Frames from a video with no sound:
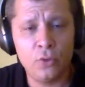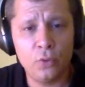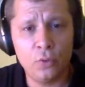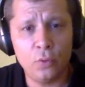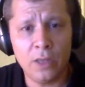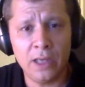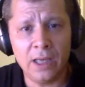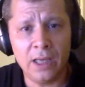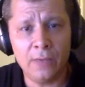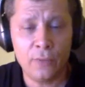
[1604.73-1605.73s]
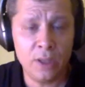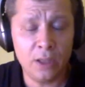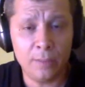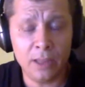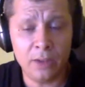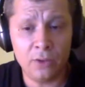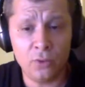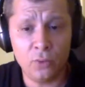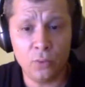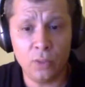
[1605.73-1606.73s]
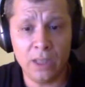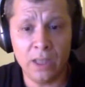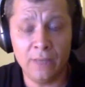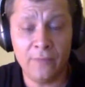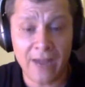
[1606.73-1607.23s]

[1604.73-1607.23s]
to freedom and to a